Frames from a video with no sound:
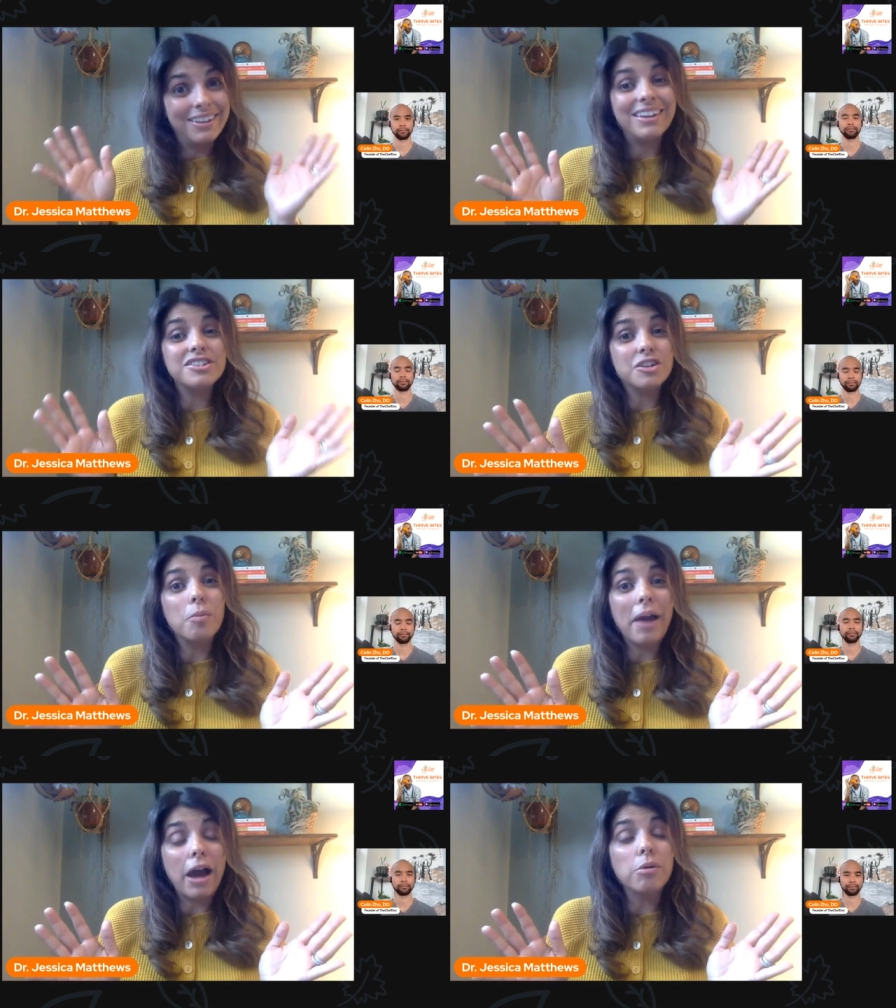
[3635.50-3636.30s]
is so
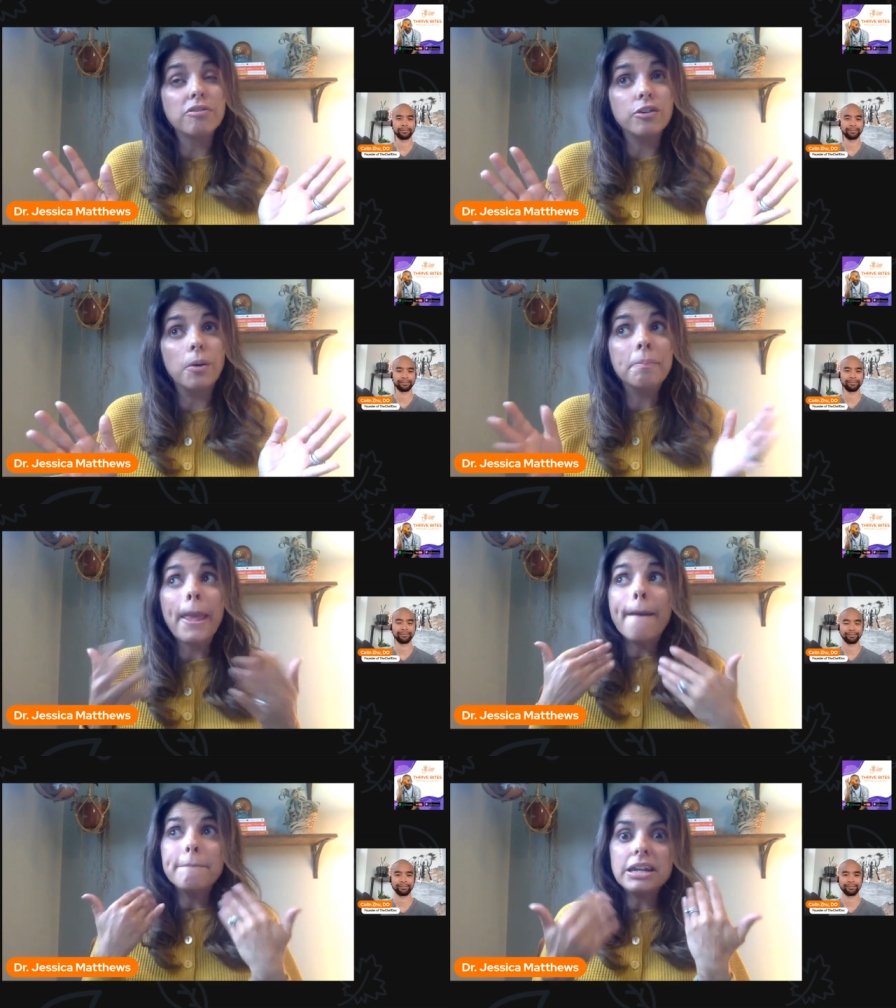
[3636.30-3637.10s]
powerful.
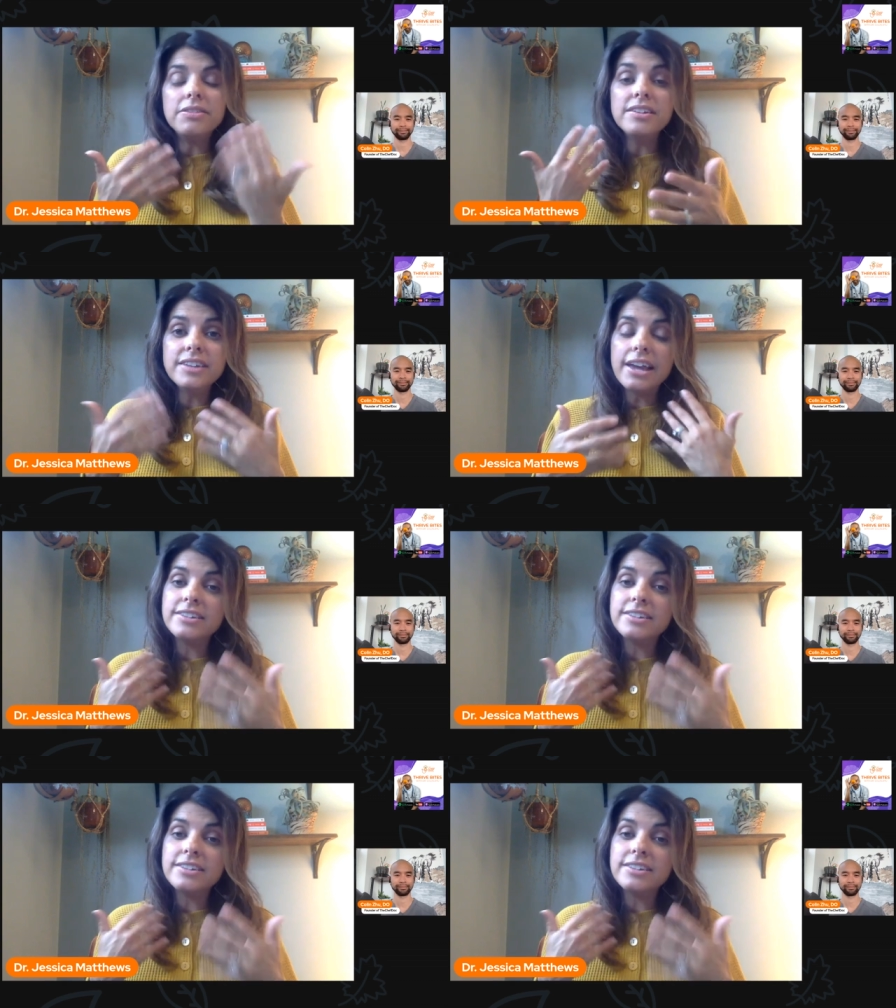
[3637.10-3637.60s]
But in this case,